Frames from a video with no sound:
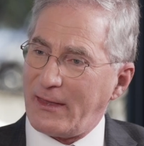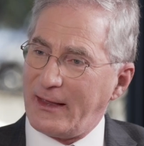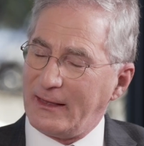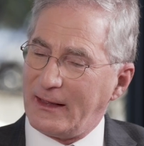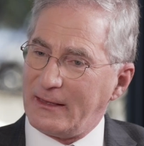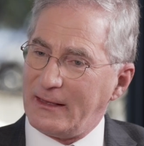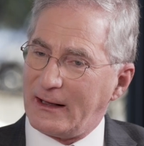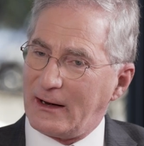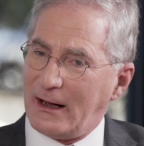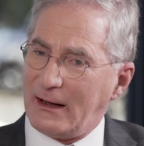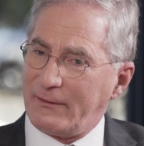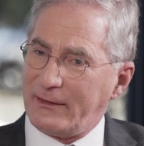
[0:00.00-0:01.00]
thing that
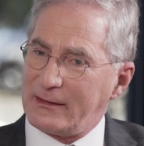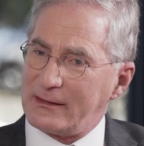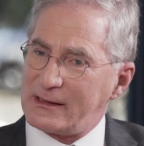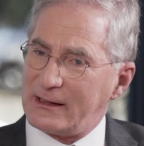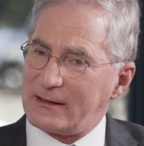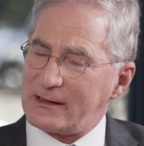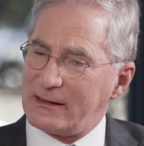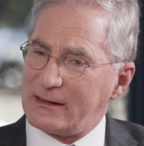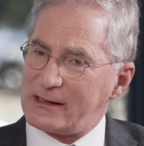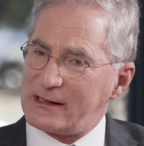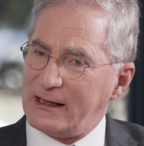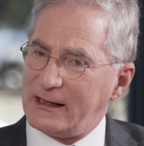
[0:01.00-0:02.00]
often
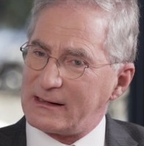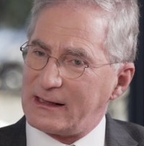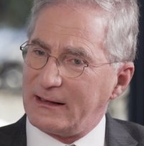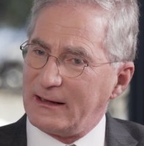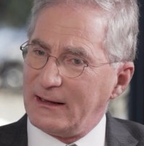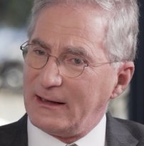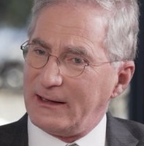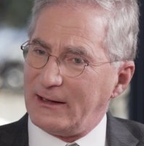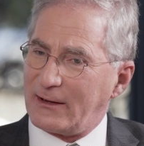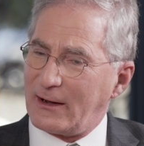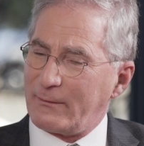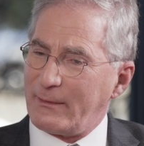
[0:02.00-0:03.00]
citizens see is that
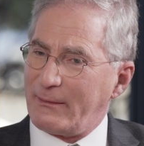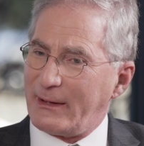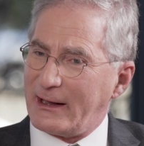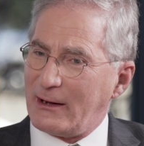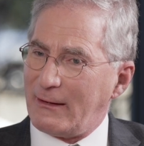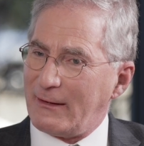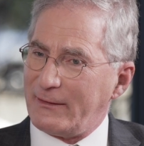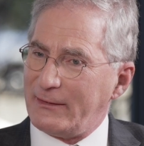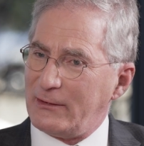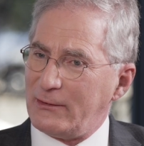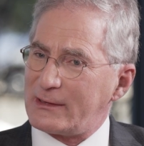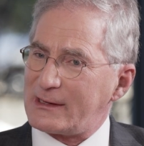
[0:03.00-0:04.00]
government might go off and
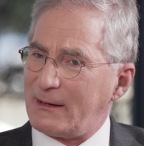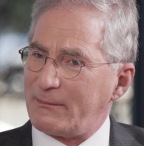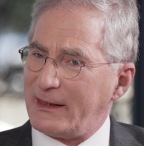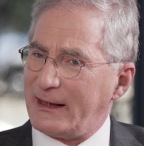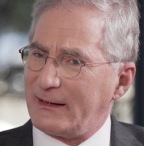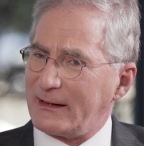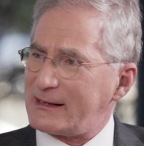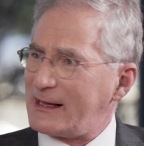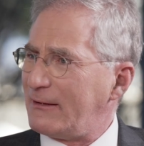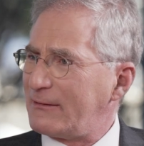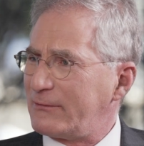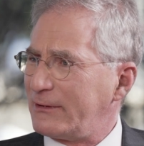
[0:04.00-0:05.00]
do something that
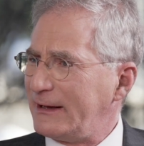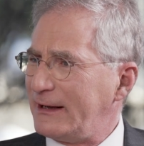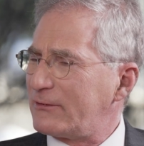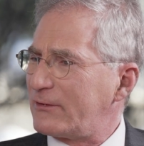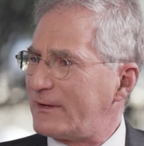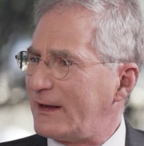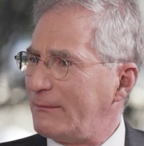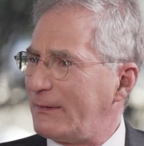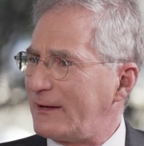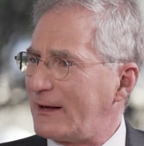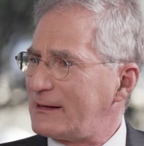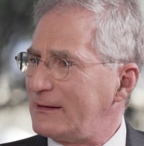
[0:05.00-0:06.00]
sounds really interesting
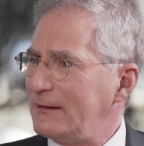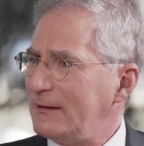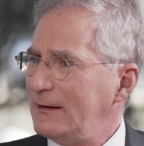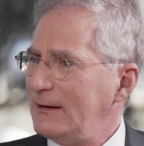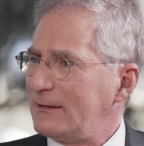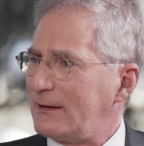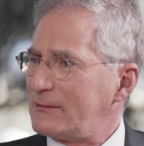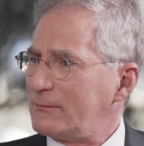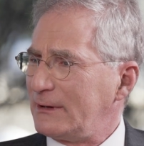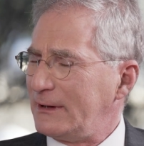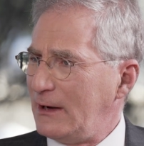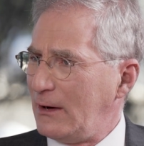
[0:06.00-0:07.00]
but doesn't
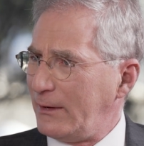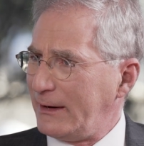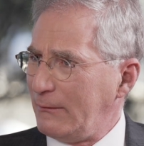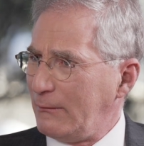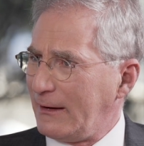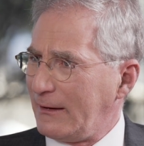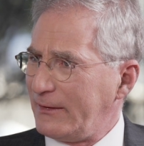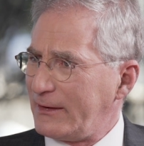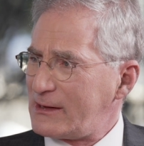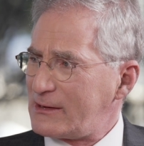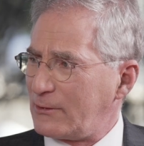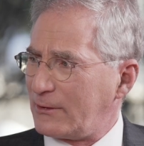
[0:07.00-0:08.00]
really go anywhere. And
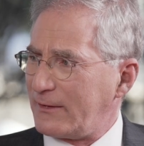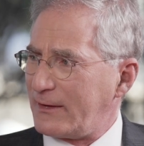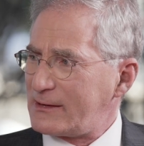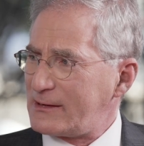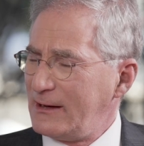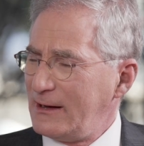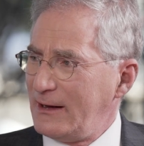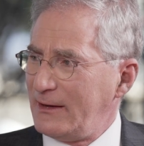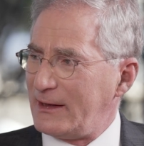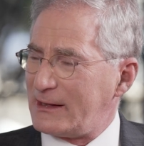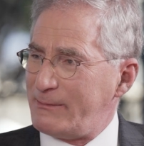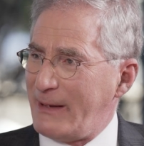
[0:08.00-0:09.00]
this is sort of
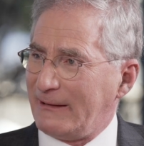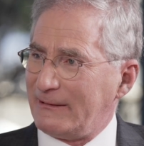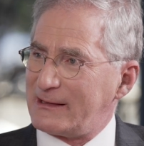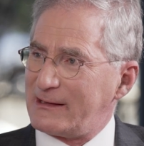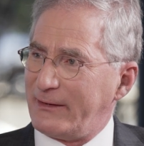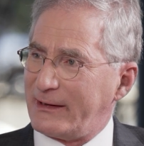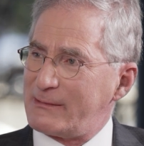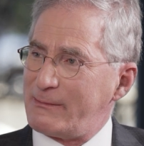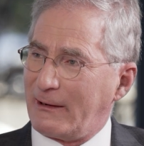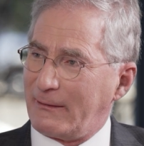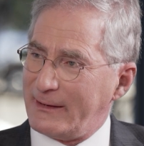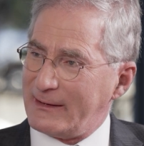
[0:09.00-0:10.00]
this balance of
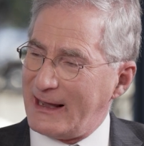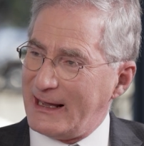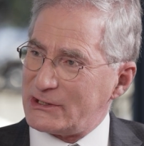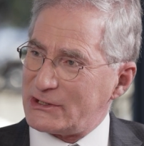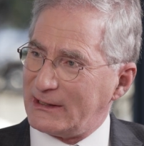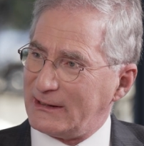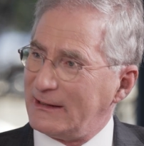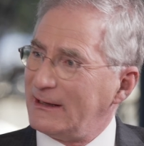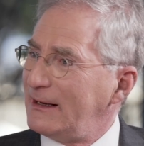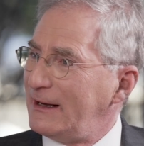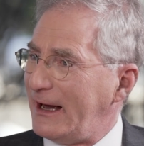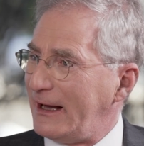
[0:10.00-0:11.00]
experimentation
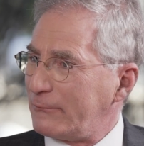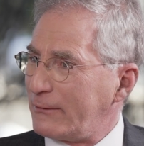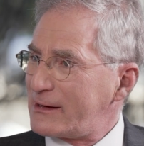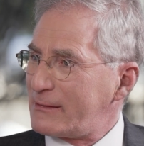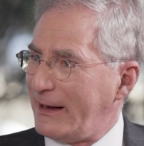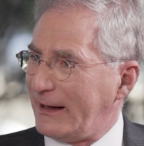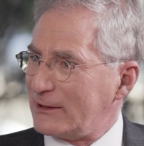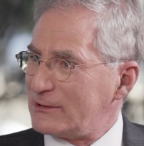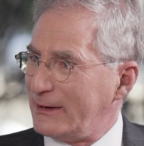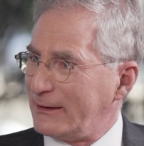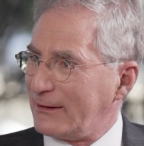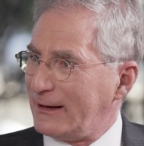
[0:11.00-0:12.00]
and risk
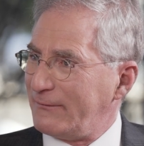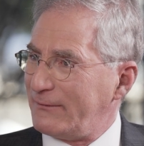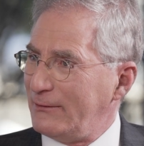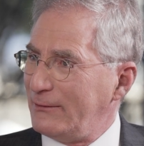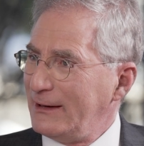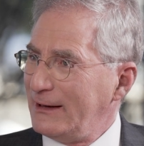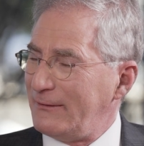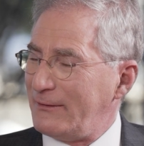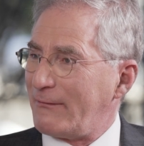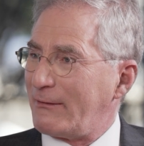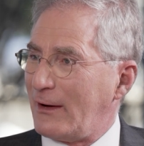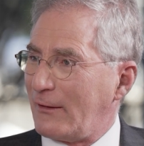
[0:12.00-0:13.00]
management, right? If you
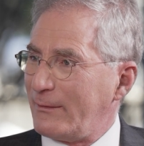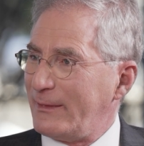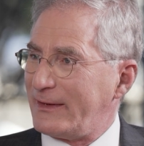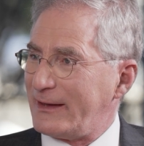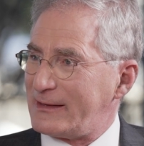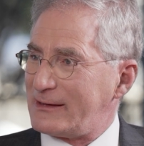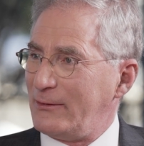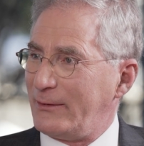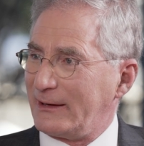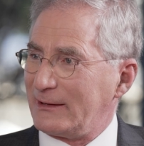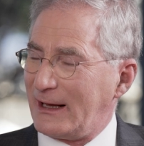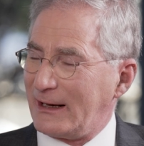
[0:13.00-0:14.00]
have a government that's
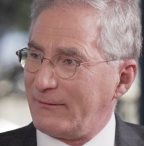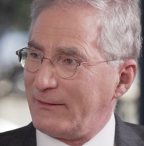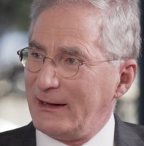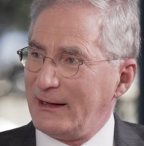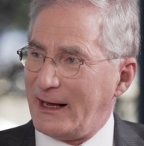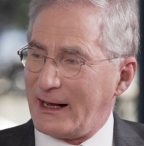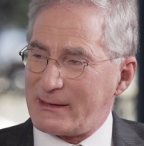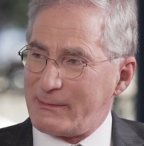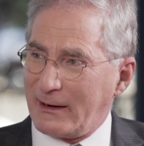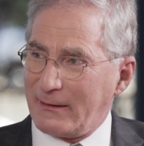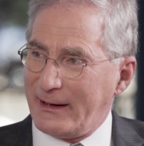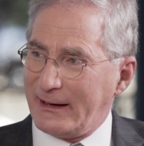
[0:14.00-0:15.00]
doing a lot of
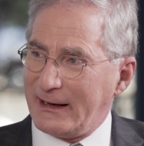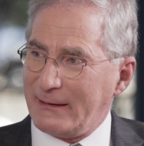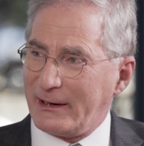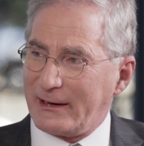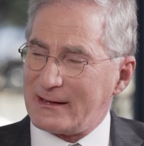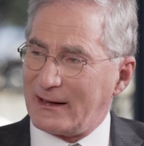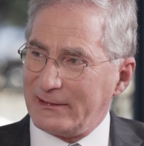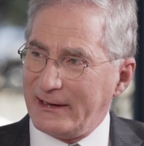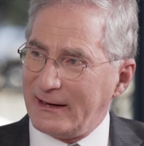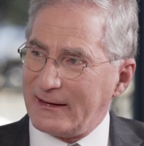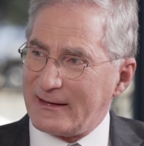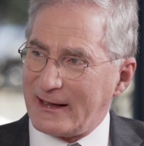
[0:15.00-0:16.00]
experimenting, but it's not
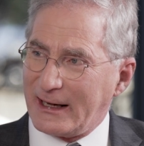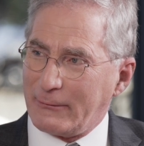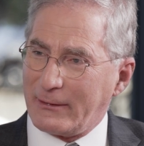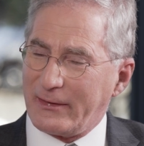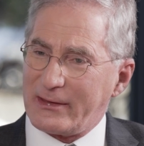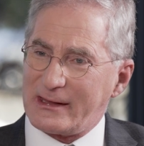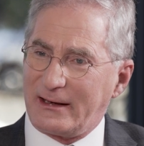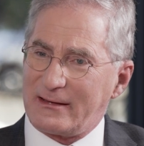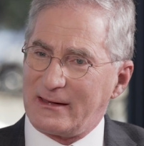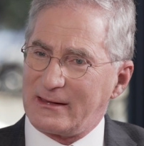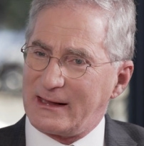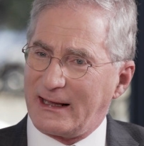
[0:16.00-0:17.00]
leading anywhere, the
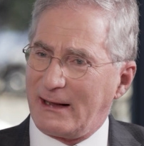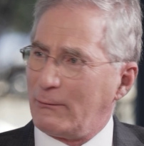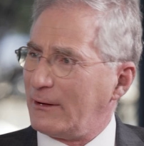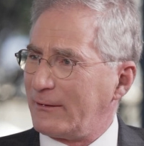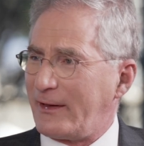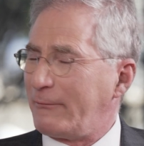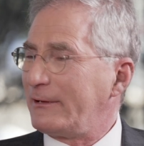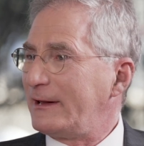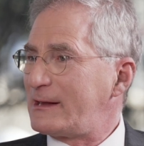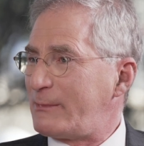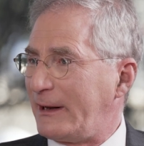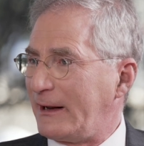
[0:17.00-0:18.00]
citizens thinking, well, are they really
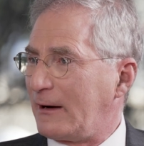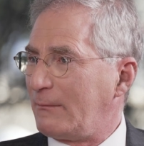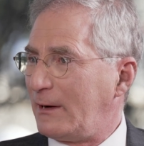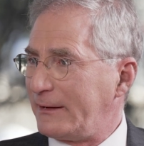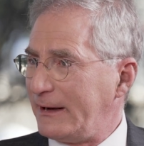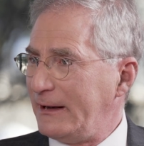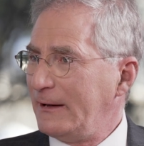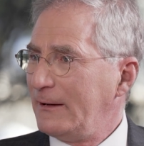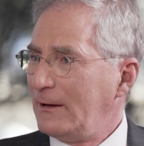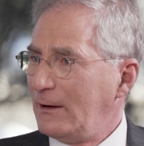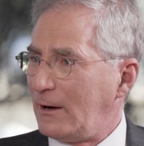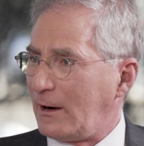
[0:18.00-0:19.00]
spending our money
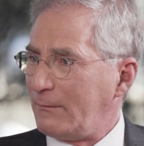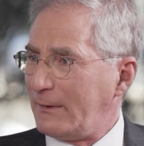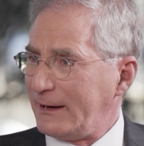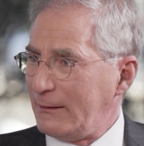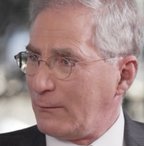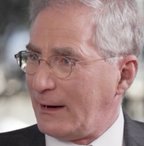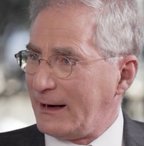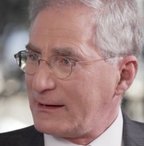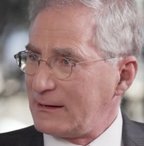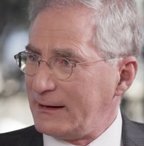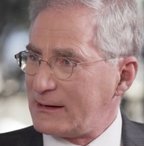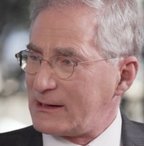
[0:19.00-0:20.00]

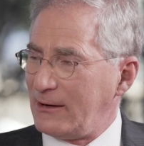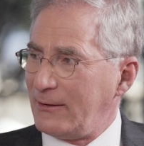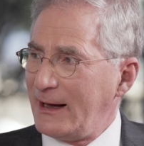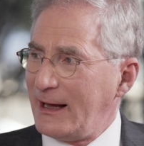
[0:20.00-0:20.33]
wisely? So